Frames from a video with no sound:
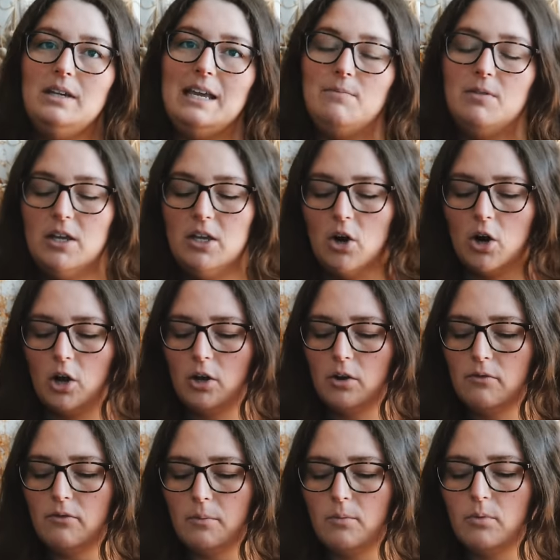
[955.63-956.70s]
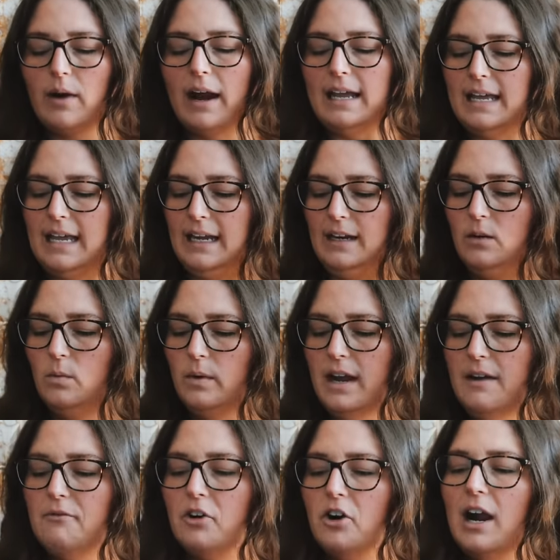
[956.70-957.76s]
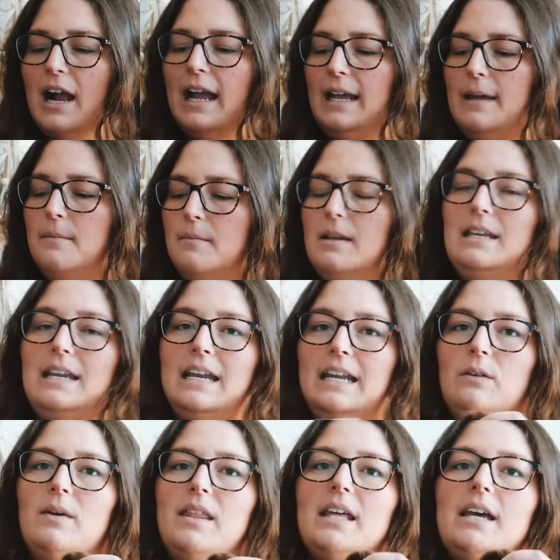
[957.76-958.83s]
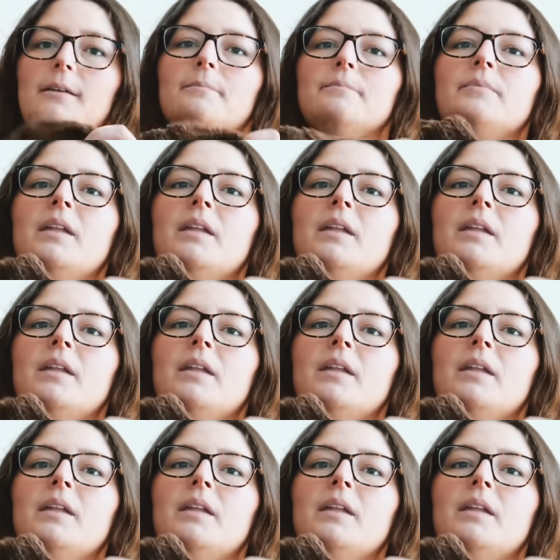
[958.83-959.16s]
keep the yarn from breaking whenever I am knitting with it.